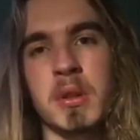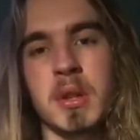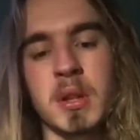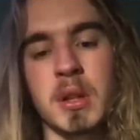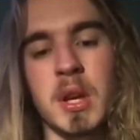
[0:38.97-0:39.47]

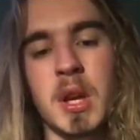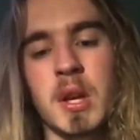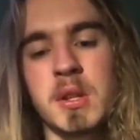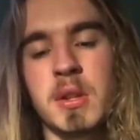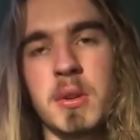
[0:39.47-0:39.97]
Okay,
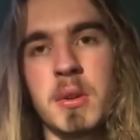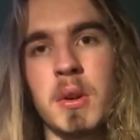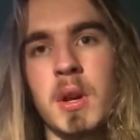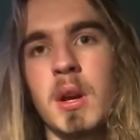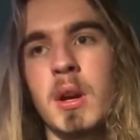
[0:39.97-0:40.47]
so
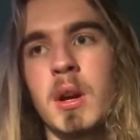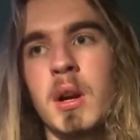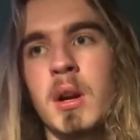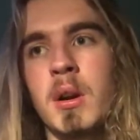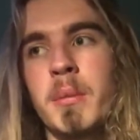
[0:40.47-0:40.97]

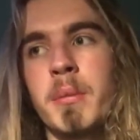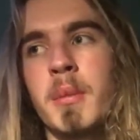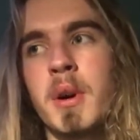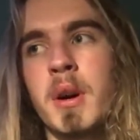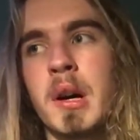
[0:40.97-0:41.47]

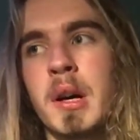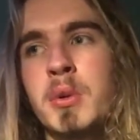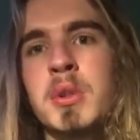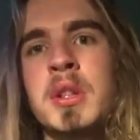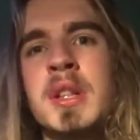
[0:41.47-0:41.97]
um, I
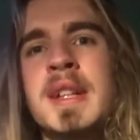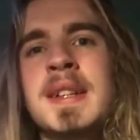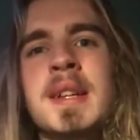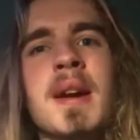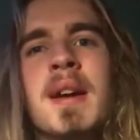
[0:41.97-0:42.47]
ordered it